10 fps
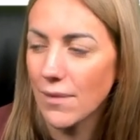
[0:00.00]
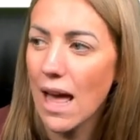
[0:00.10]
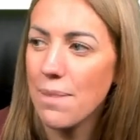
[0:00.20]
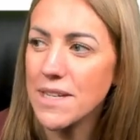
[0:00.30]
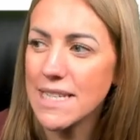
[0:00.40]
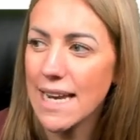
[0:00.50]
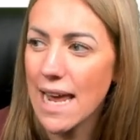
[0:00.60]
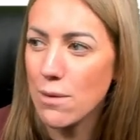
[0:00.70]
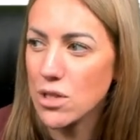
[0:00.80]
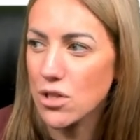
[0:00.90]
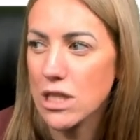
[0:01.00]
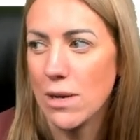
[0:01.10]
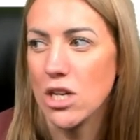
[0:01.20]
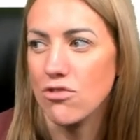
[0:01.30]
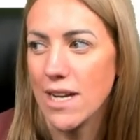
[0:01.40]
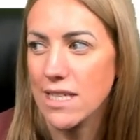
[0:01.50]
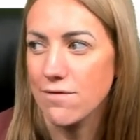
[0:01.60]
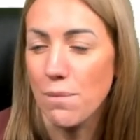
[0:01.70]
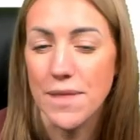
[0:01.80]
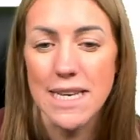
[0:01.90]
and the DNA was also extracted
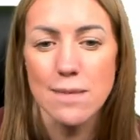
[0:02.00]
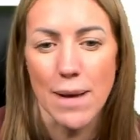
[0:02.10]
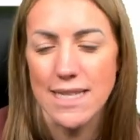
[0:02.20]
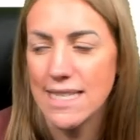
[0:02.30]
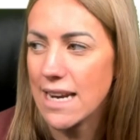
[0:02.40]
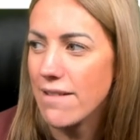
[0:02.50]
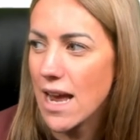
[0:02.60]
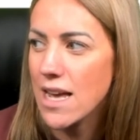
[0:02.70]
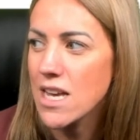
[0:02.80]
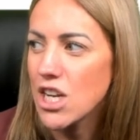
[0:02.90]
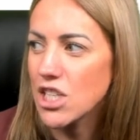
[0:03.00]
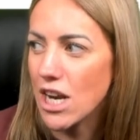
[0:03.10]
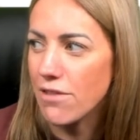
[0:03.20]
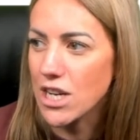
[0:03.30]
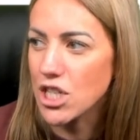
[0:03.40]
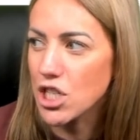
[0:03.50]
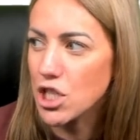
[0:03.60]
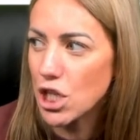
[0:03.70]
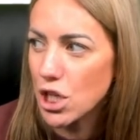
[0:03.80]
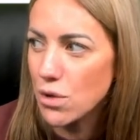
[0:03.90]
from these bacteria, generation
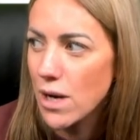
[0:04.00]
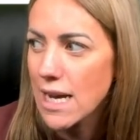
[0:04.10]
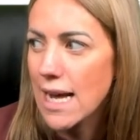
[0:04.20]
two,